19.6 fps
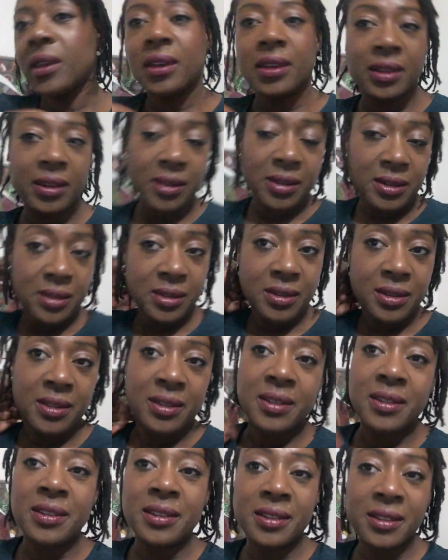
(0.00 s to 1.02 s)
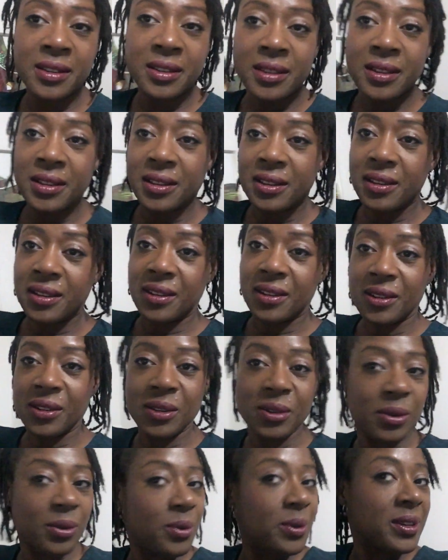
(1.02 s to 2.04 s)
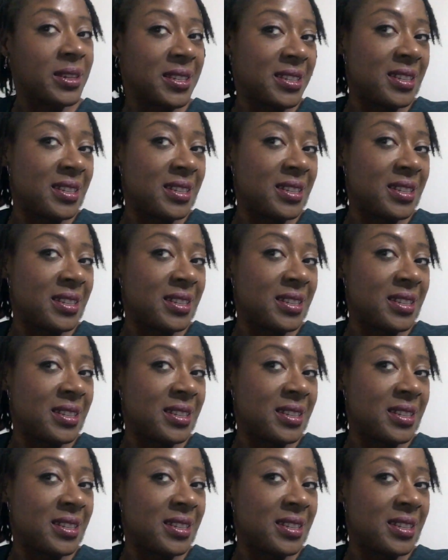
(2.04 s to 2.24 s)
And I know you always